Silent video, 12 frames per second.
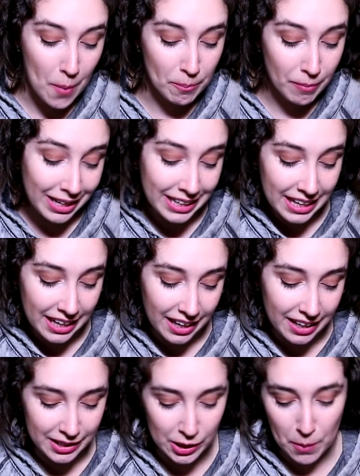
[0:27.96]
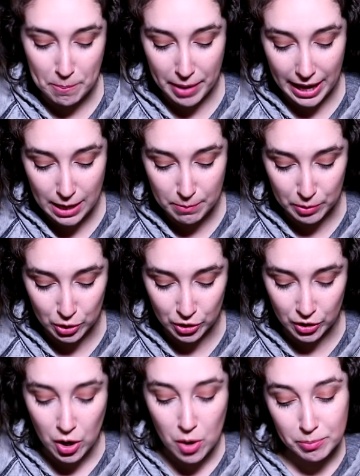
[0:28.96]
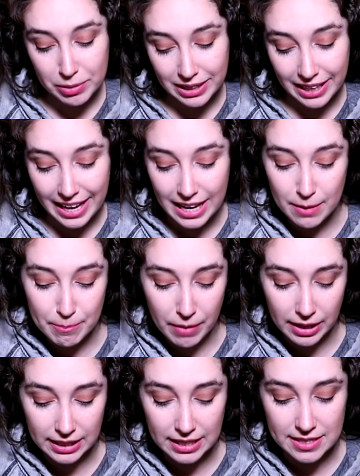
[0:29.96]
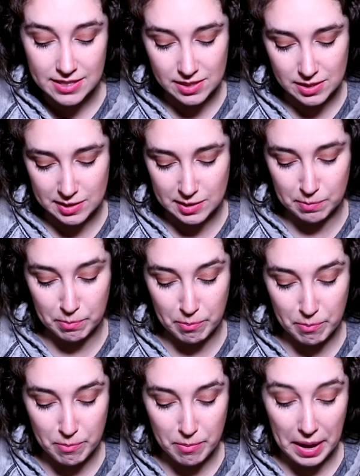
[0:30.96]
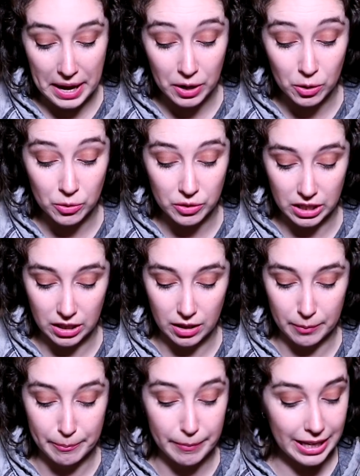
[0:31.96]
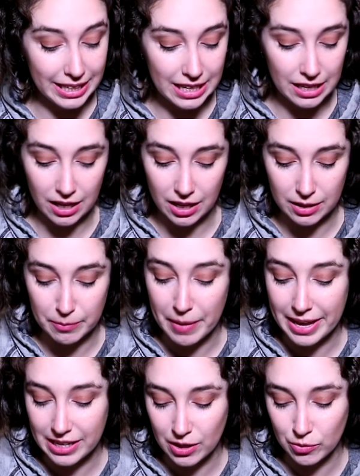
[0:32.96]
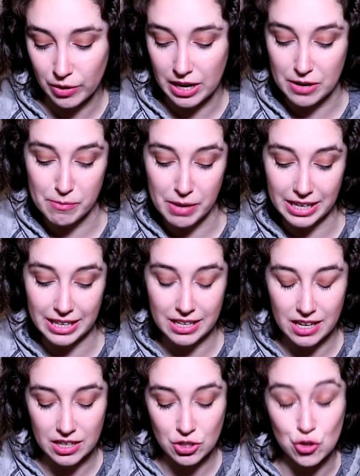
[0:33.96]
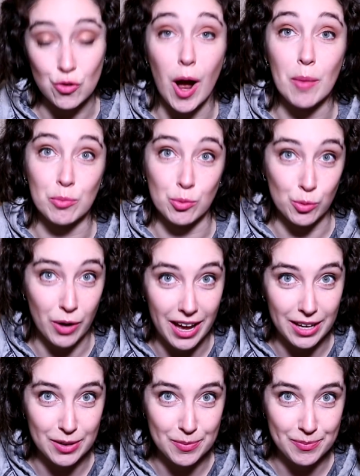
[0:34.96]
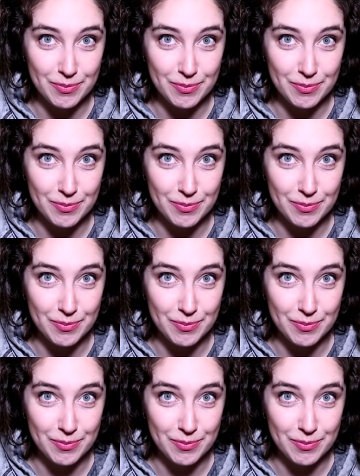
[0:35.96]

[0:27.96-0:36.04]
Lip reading: Money Gun Paper Playing Money Sperry Money Gun Make It Rain Money Gun Drop Red.